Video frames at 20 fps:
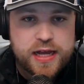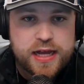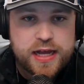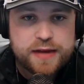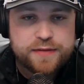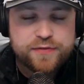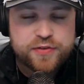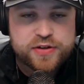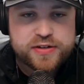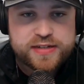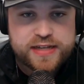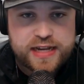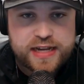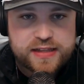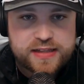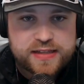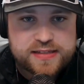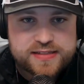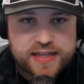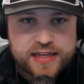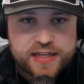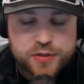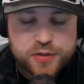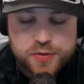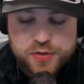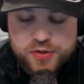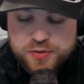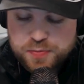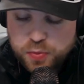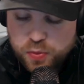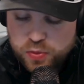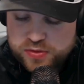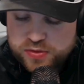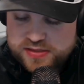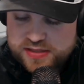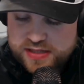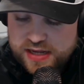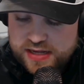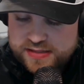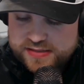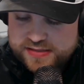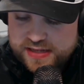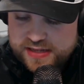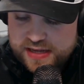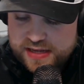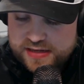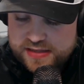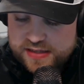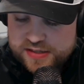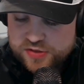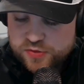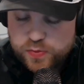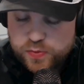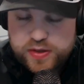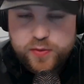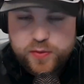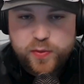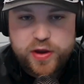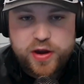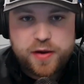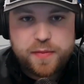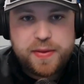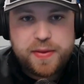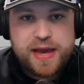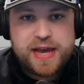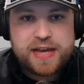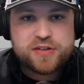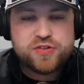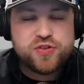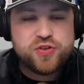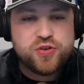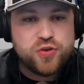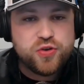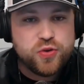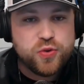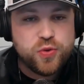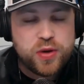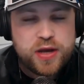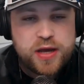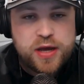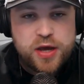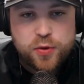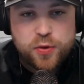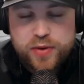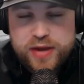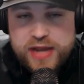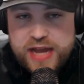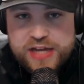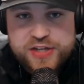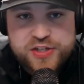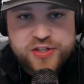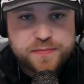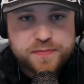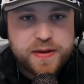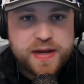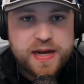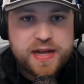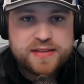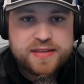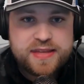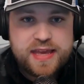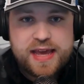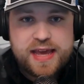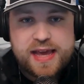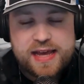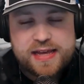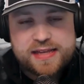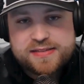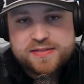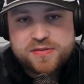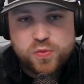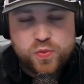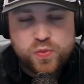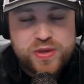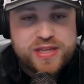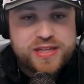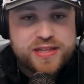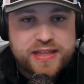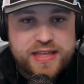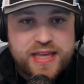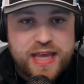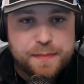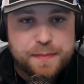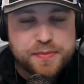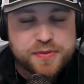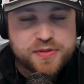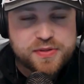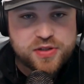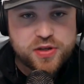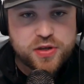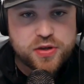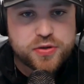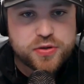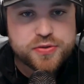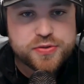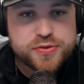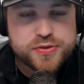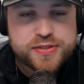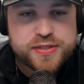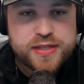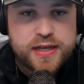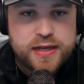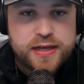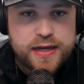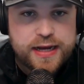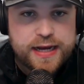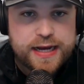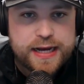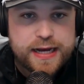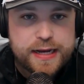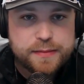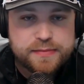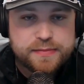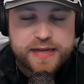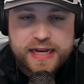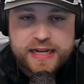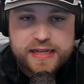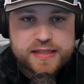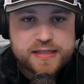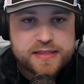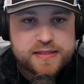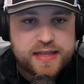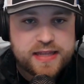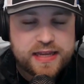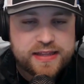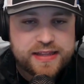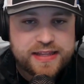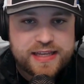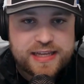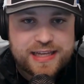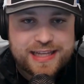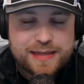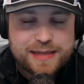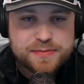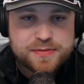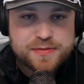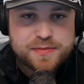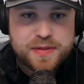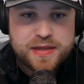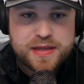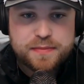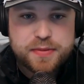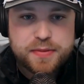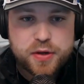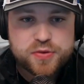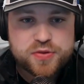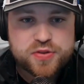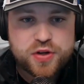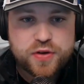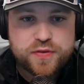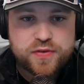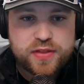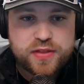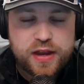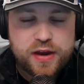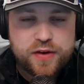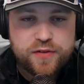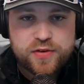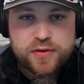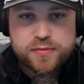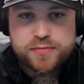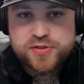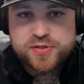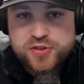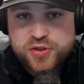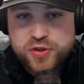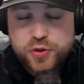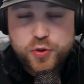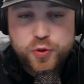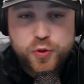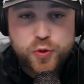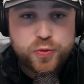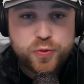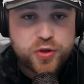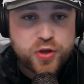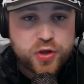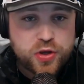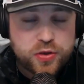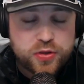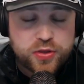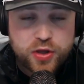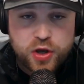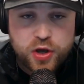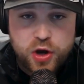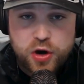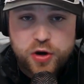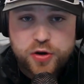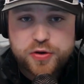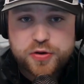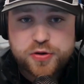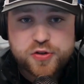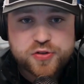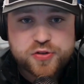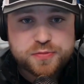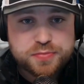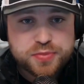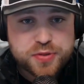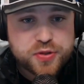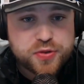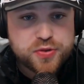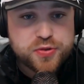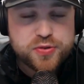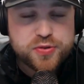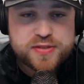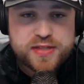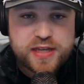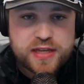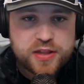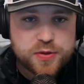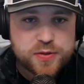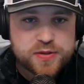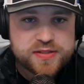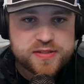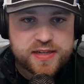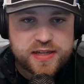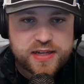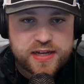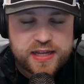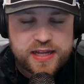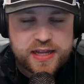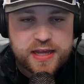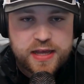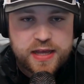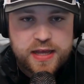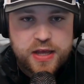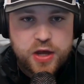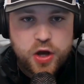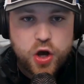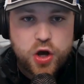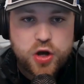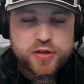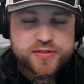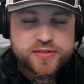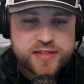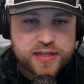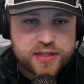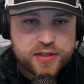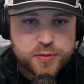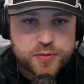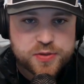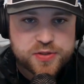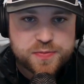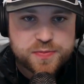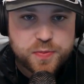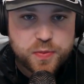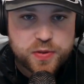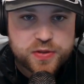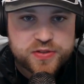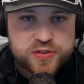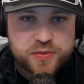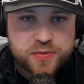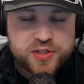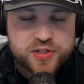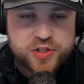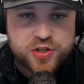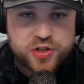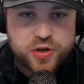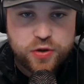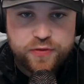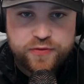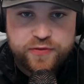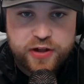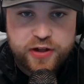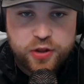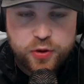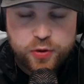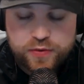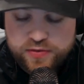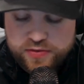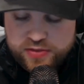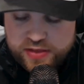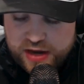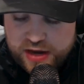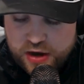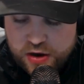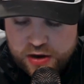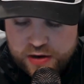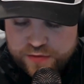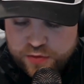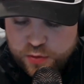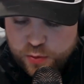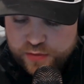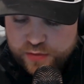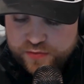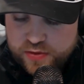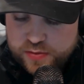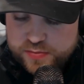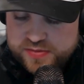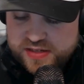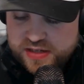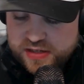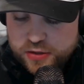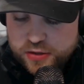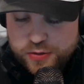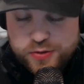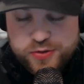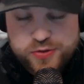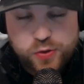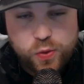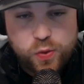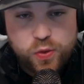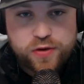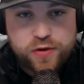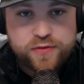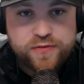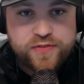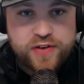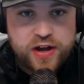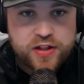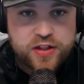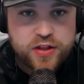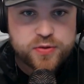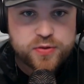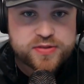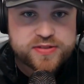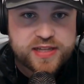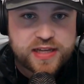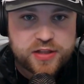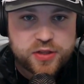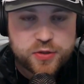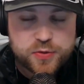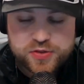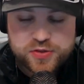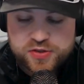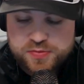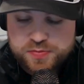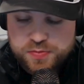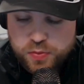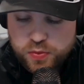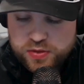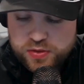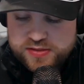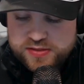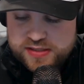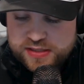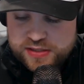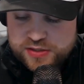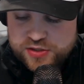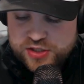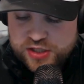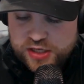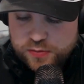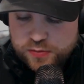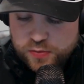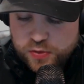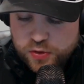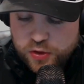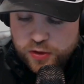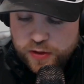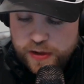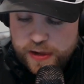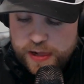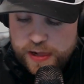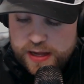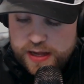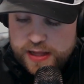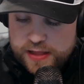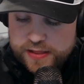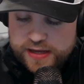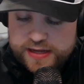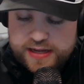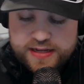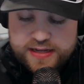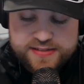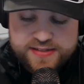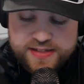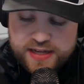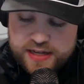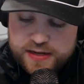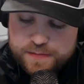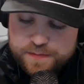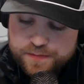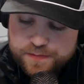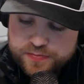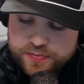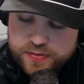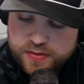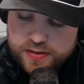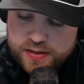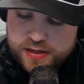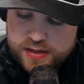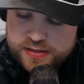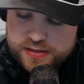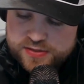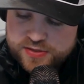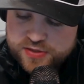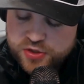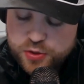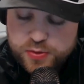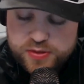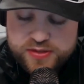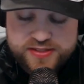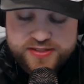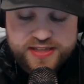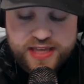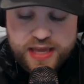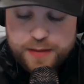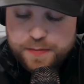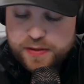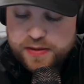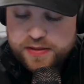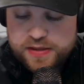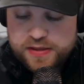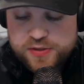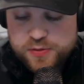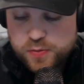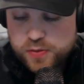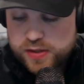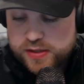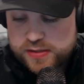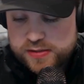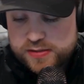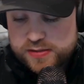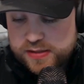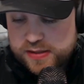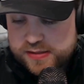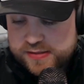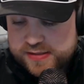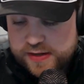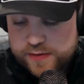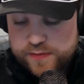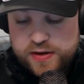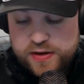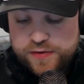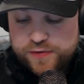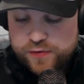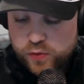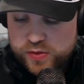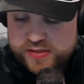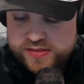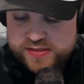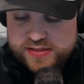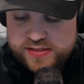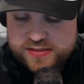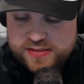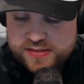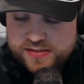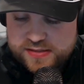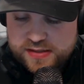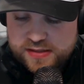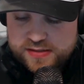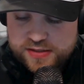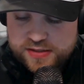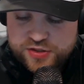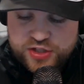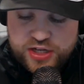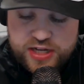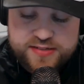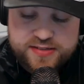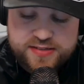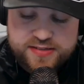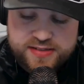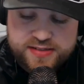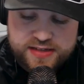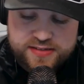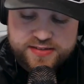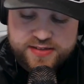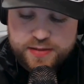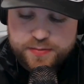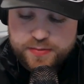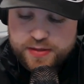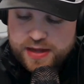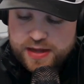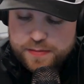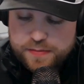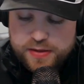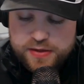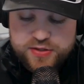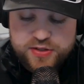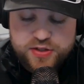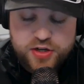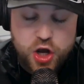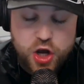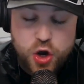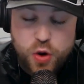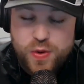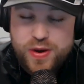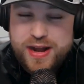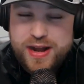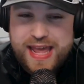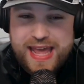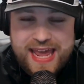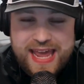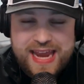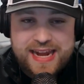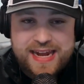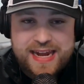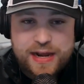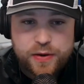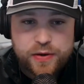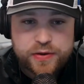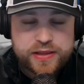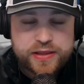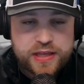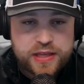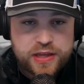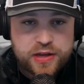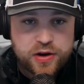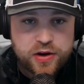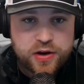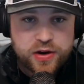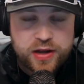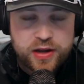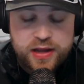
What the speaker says: for daily St. Louis sports content. This week we are back to reaction podcasts, weekly episodes, daily clips being posted over there from SLU, the Cardinals, Blues, St. Louis City, all St. Louis sports. So make sure to go follow over there if you are from St. Louis or follow St. Louis sports in general. Like I said, SLU escaping this one 74-66. A Jackson State team, like I mentioned, 0-8 now on the year.